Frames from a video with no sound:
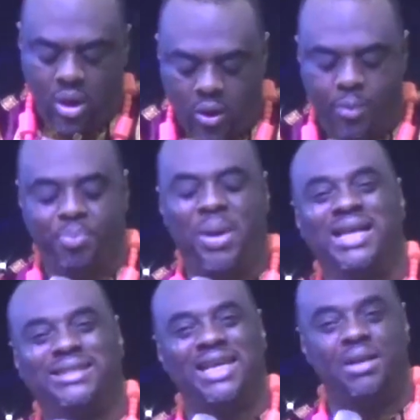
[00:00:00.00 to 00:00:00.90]
or
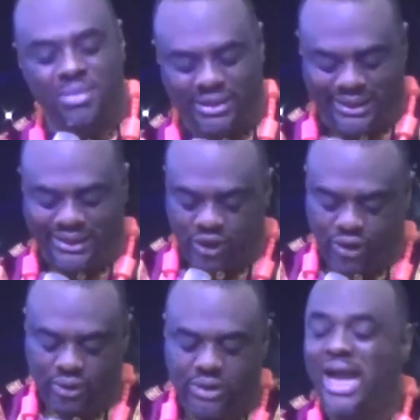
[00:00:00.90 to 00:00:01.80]
pass a
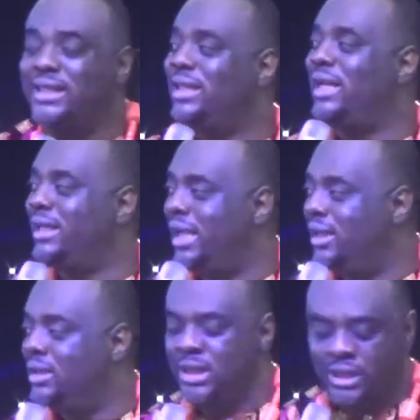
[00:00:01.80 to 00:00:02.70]
message. I said that
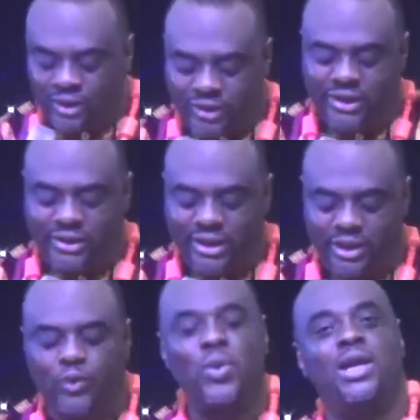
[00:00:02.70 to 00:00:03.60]
again. This
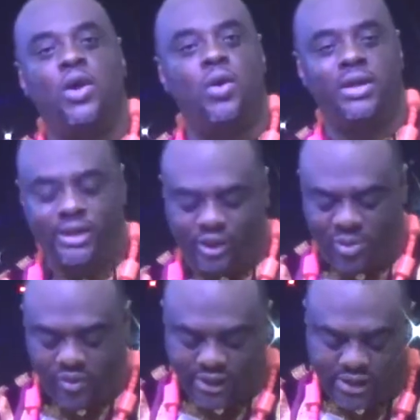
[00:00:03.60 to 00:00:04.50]
is where the Holy
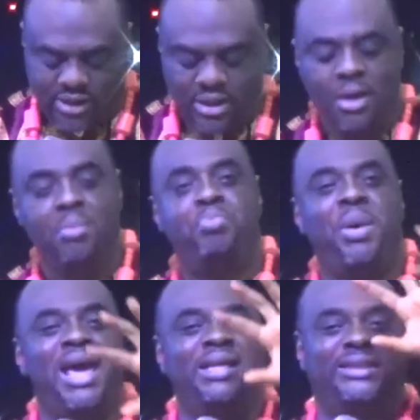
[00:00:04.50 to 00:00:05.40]
Spirit
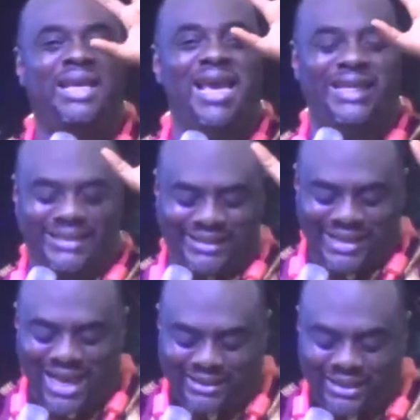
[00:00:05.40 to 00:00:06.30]
paints a
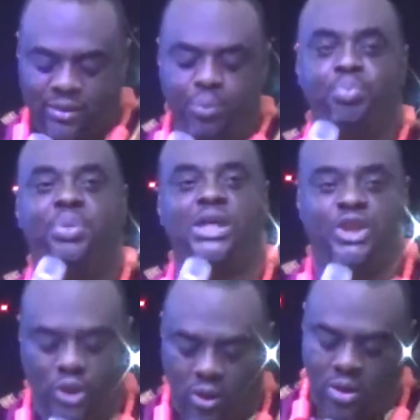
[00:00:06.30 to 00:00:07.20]
certain
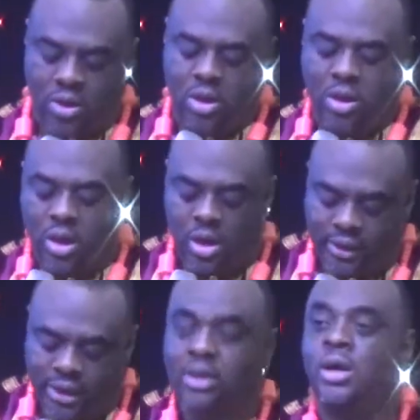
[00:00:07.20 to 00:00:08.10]
picture
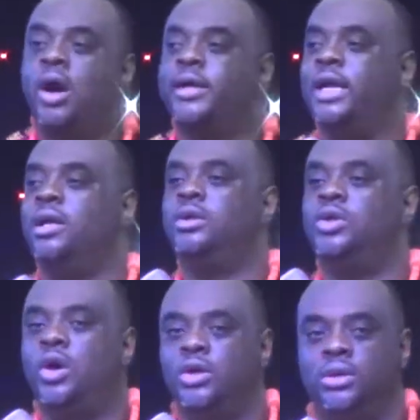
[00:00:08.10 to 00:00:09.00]
on the... Okay,
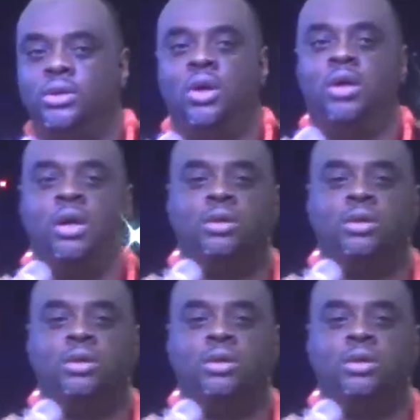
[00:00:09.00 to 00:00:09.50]
hold on, hold